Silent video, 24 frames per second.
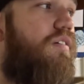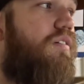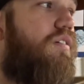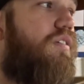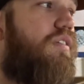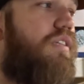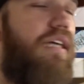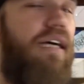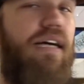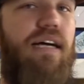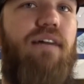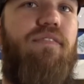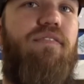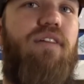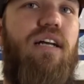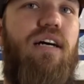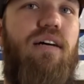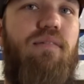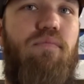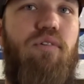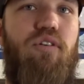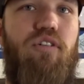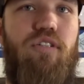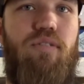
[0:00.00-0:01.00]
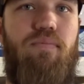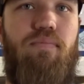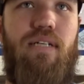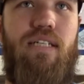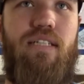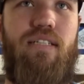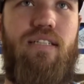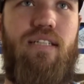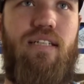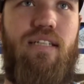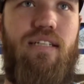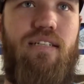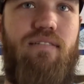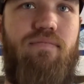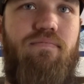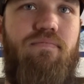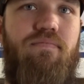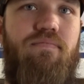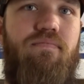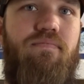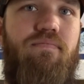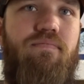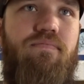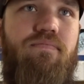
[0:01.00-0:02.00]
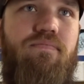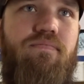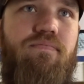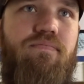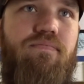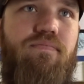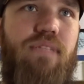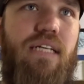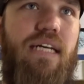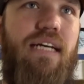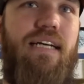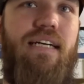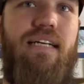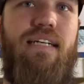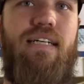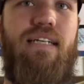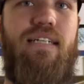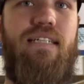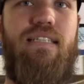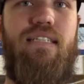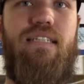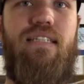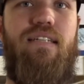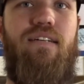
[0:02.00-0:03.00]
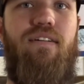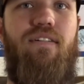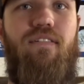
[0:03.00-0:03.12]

they have a lot more space in them. And